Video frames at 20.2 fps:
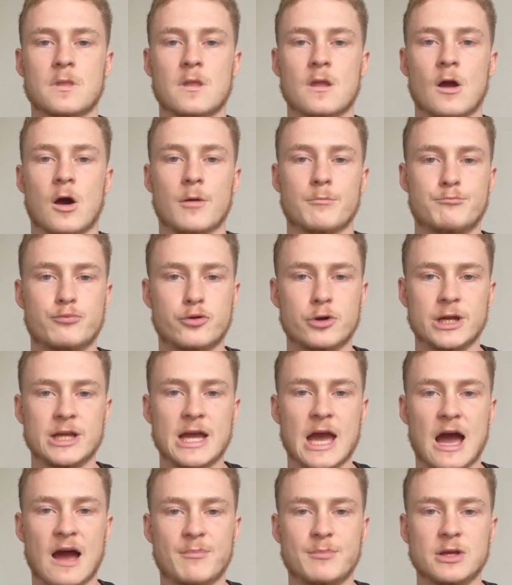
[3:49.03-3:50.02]
I'm pretty
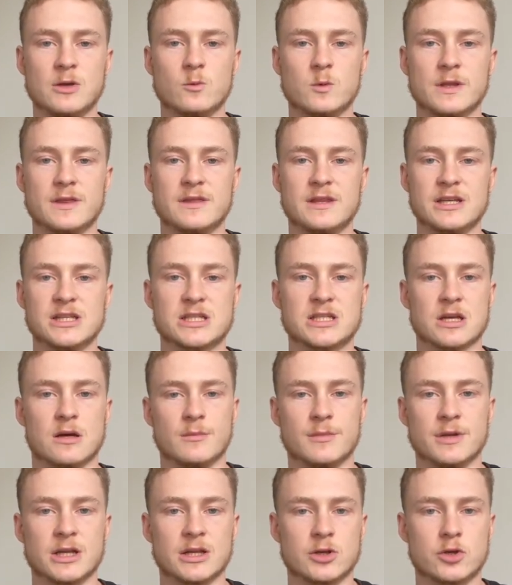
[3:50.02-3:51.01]
happy with this.
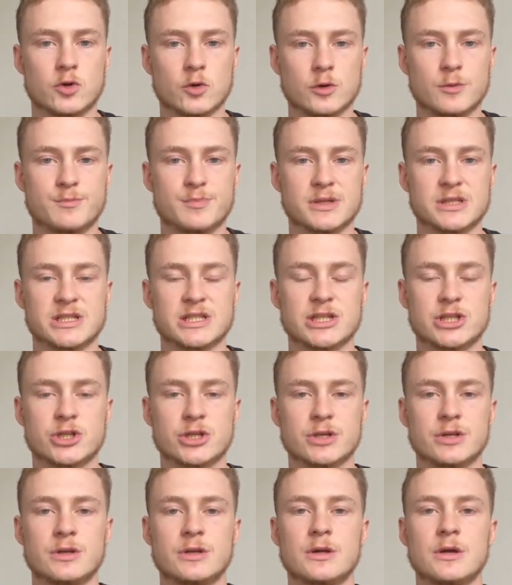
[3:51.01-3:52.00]
I'm in a good
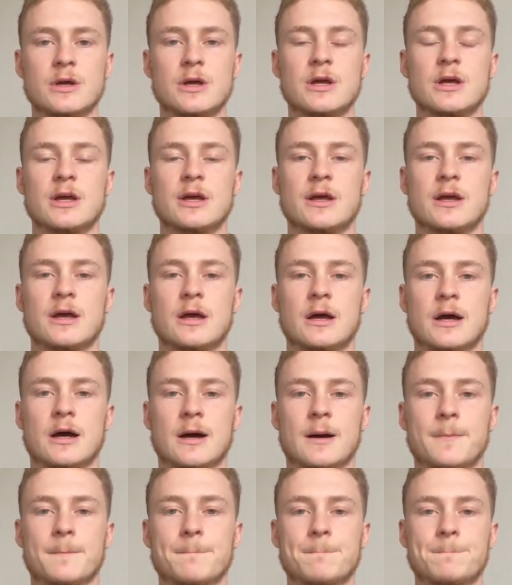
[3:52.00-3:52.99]
position.
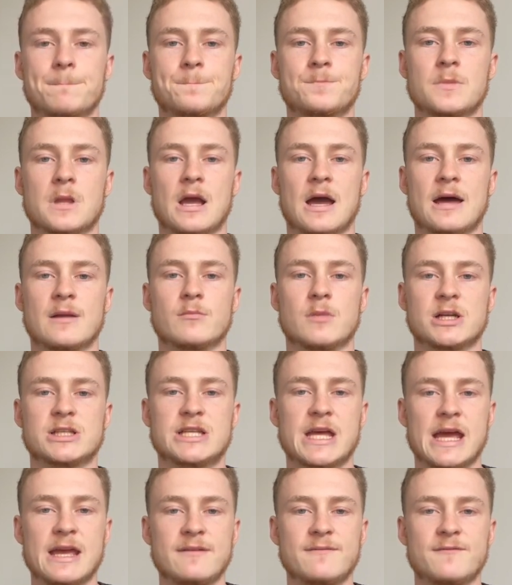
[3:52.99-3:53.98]
Um, and my
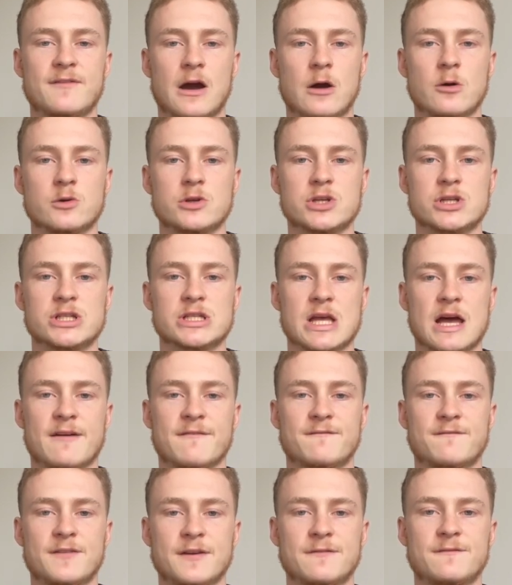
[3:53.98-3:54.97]
team value's
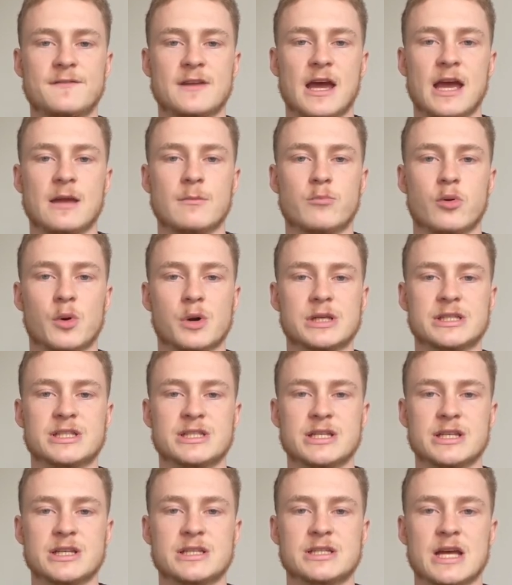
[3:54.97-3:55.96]
at
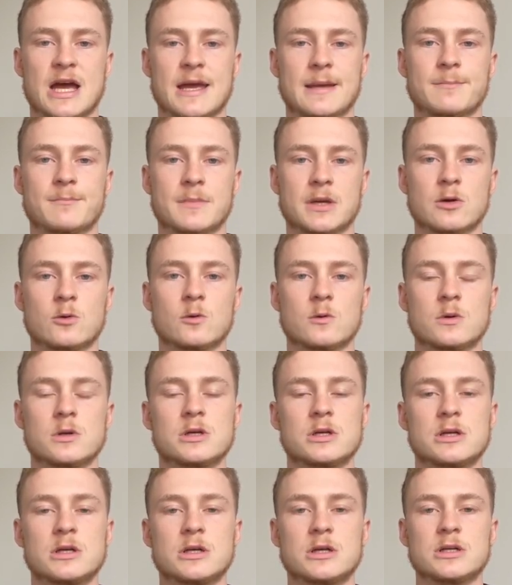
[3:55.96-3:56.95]
15.68 mil.
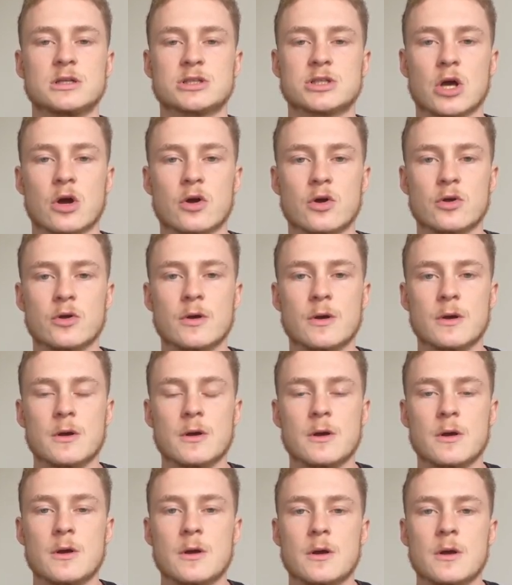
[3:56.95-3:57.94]
So
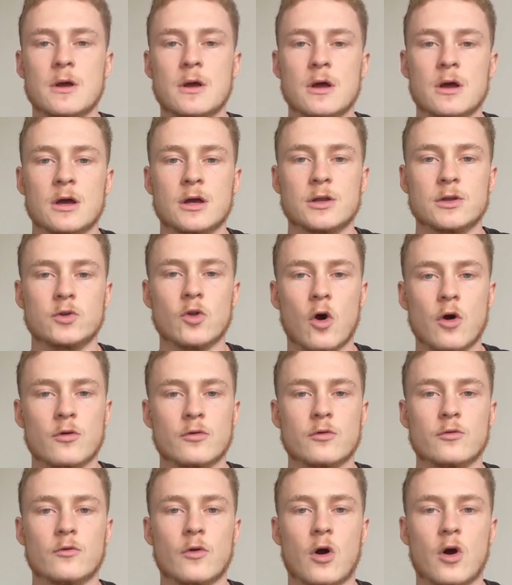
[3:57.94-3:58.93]

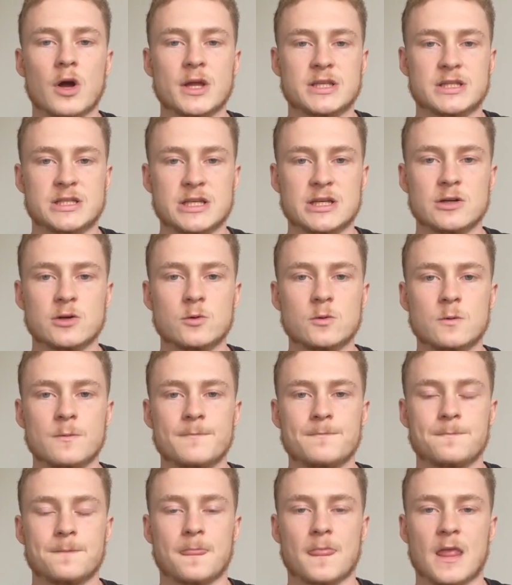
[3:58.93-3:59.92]
not ideal,
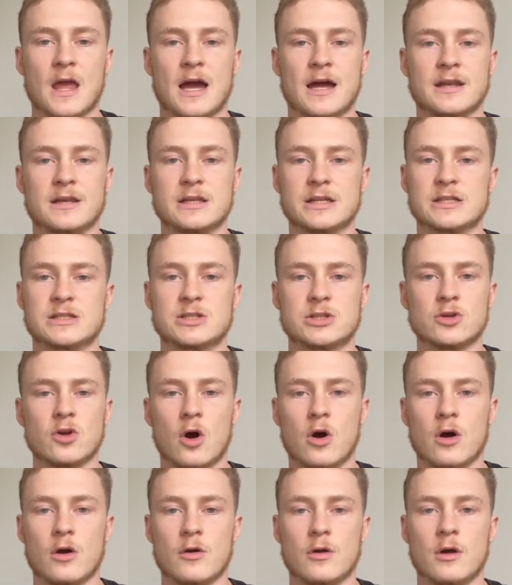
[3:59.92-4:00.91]
and it's
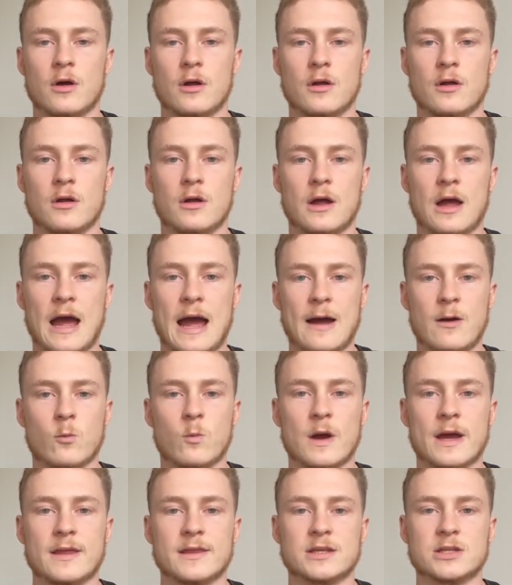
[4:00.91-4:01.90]
not at
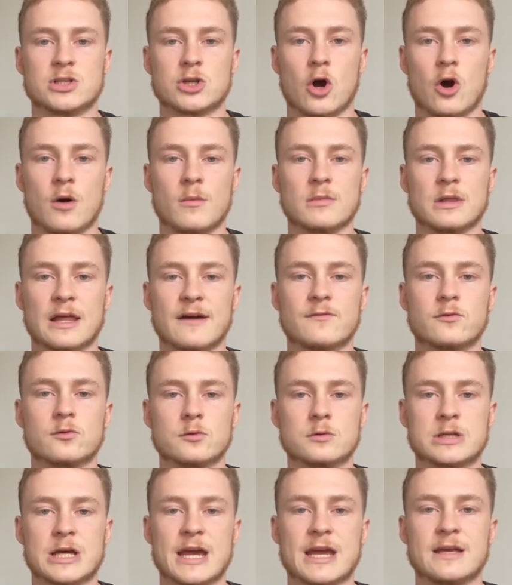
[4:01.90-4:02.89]
where the top level
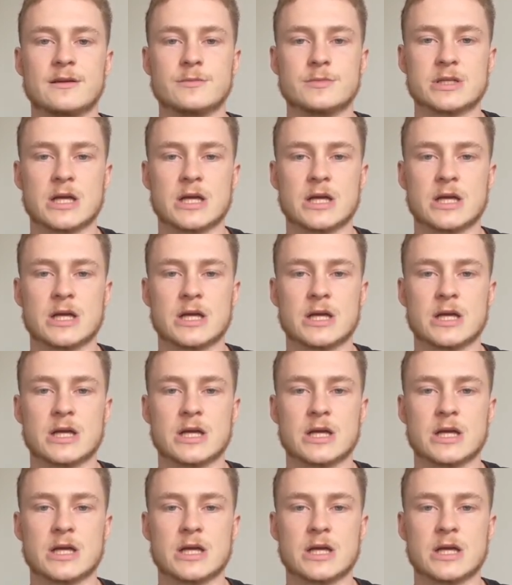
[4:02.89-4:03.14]
teams